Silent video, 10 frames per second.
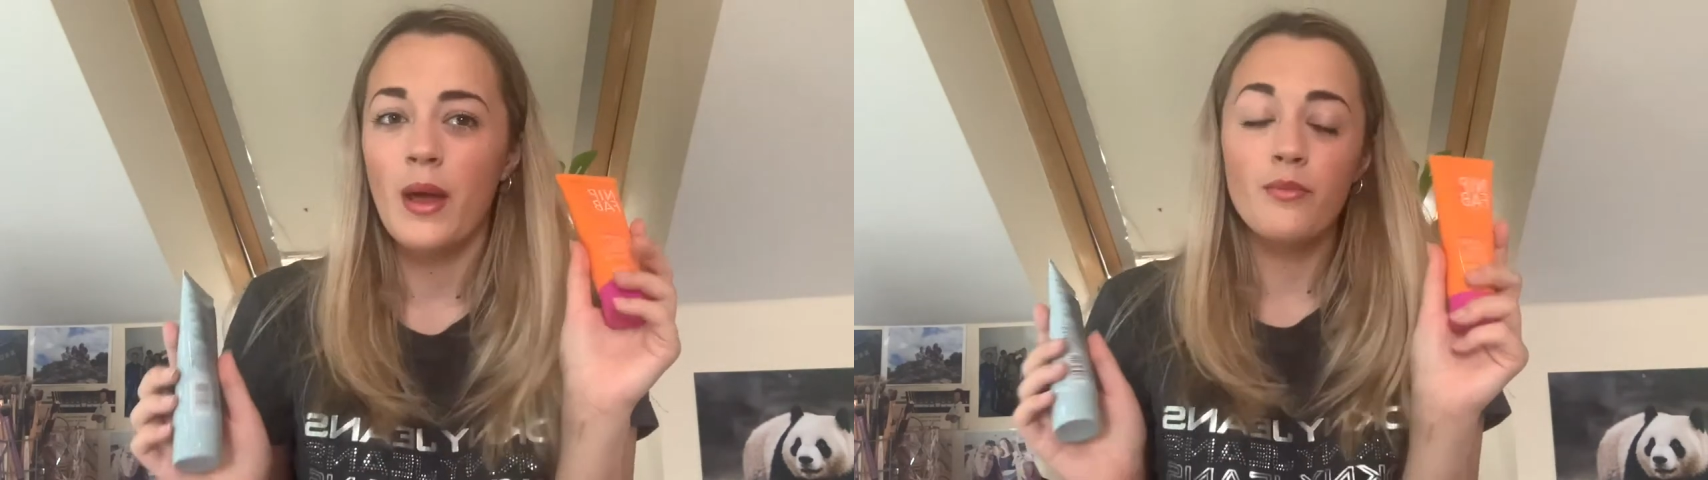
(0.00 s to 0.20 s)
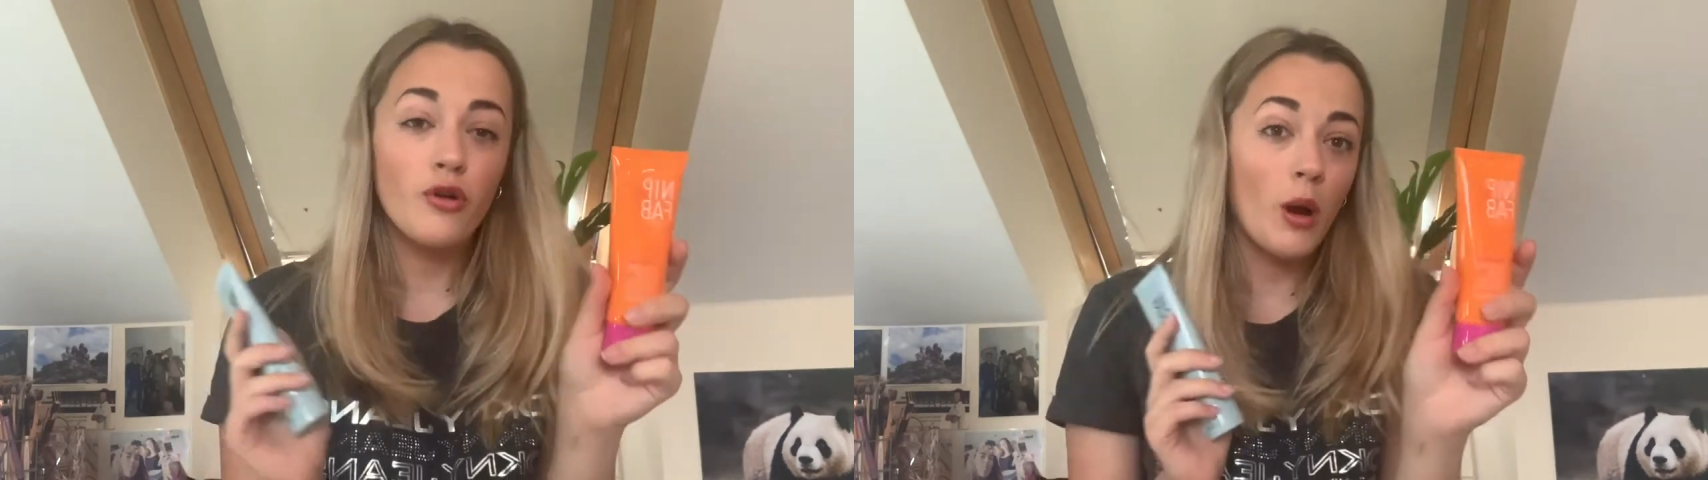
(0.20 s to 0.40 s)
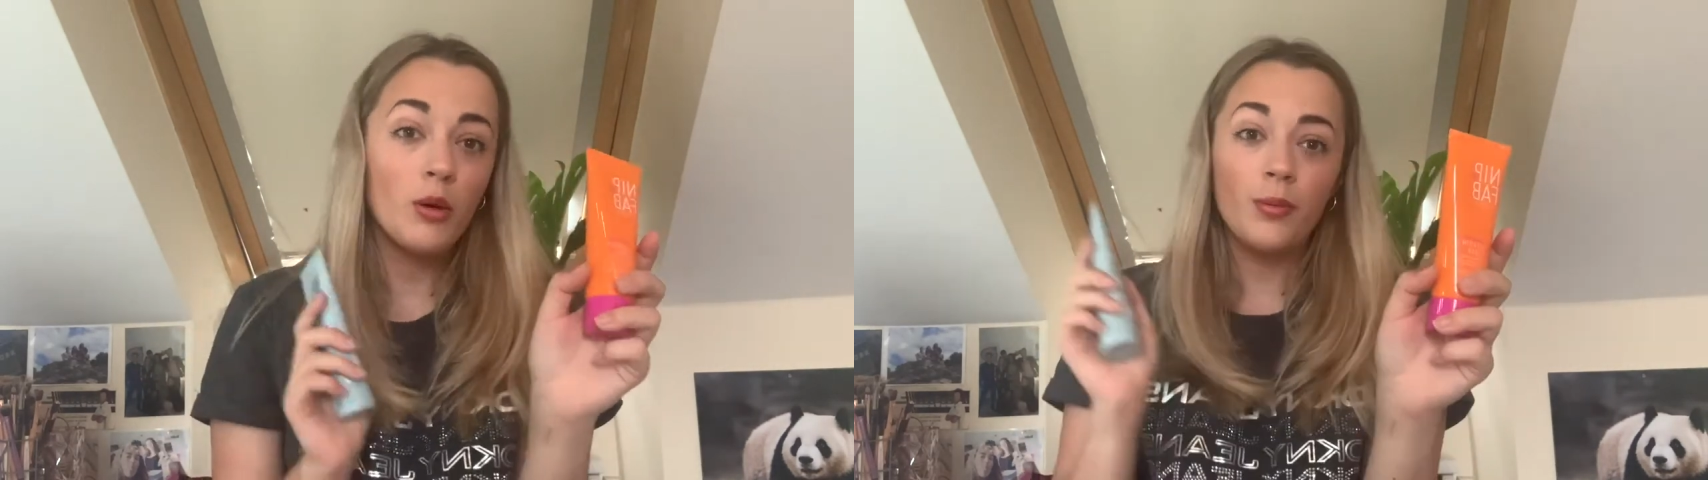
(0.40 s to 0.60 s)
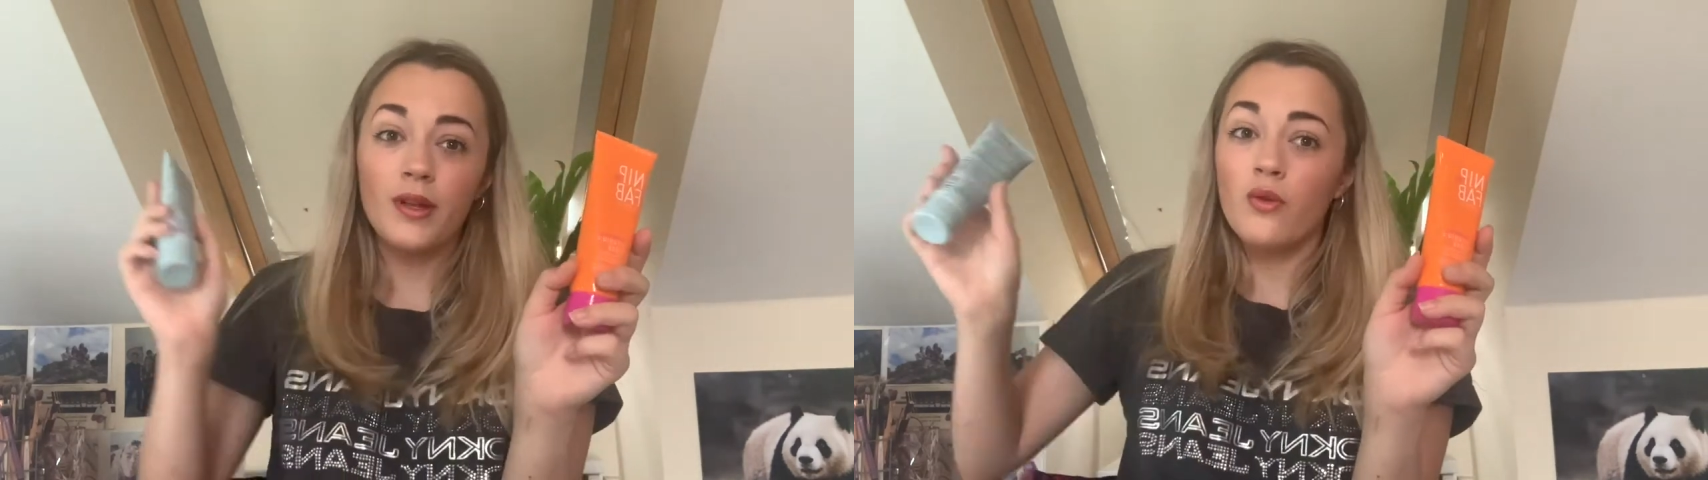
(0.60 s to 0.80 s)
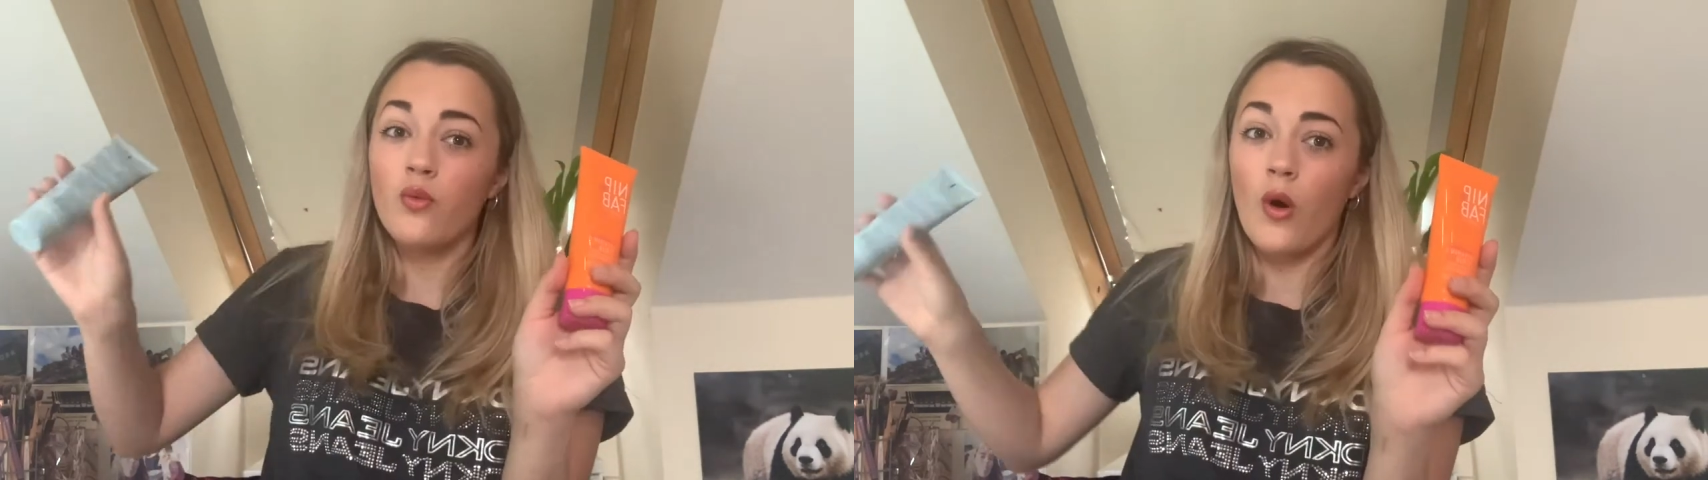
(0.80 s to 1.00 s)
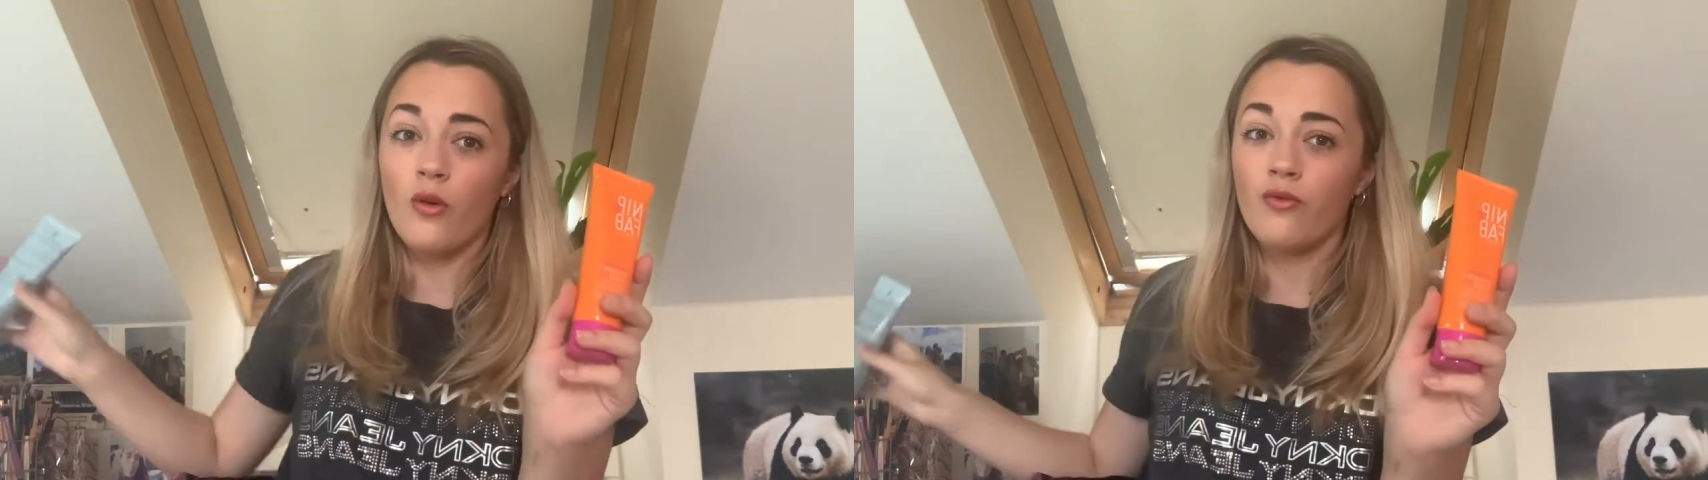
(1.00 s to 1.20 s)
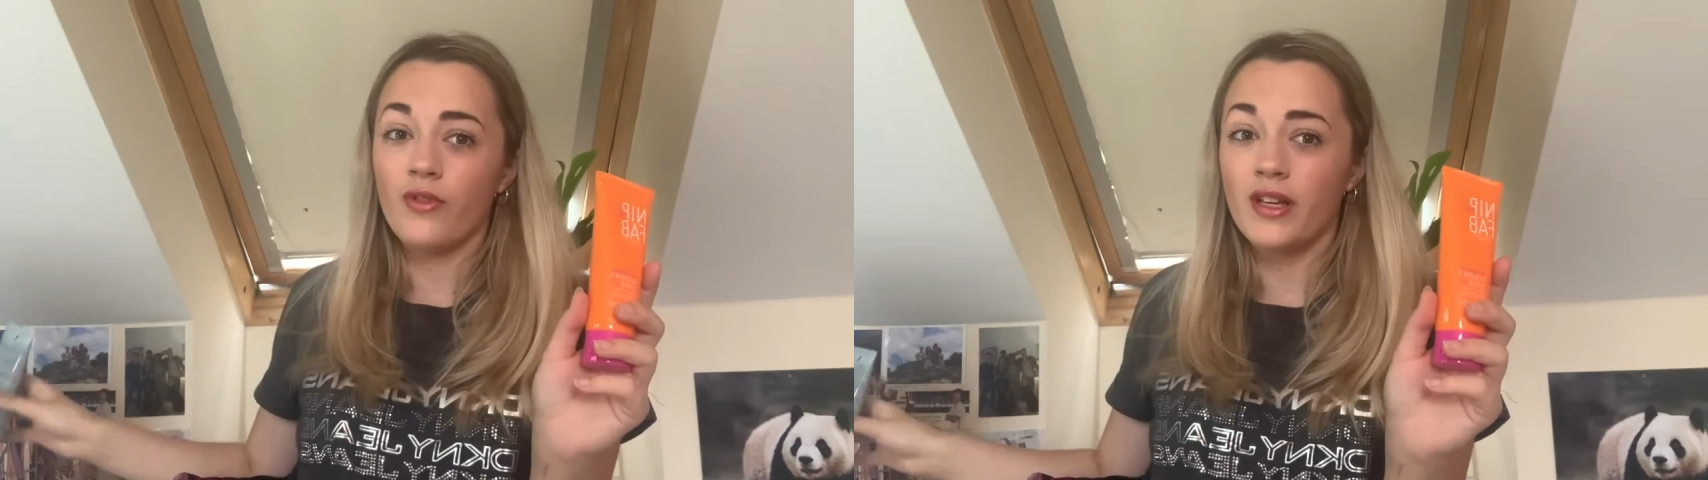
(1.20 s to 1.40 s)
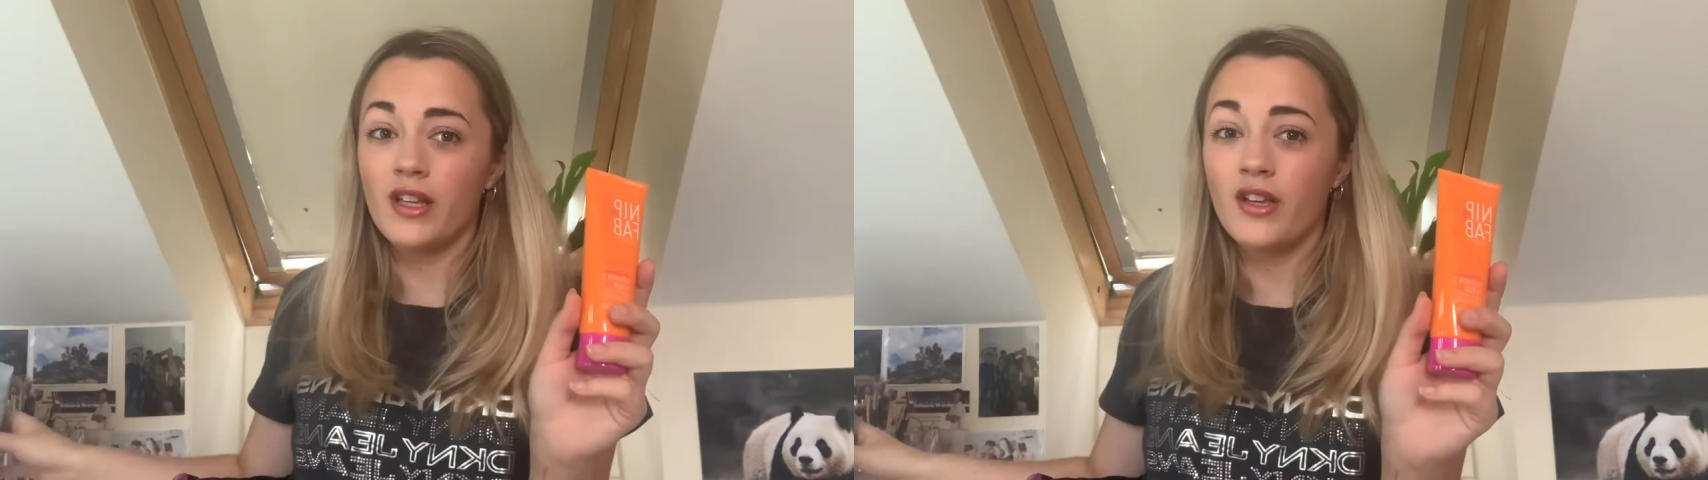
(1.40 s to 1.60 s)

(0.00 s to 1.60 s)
probably won't really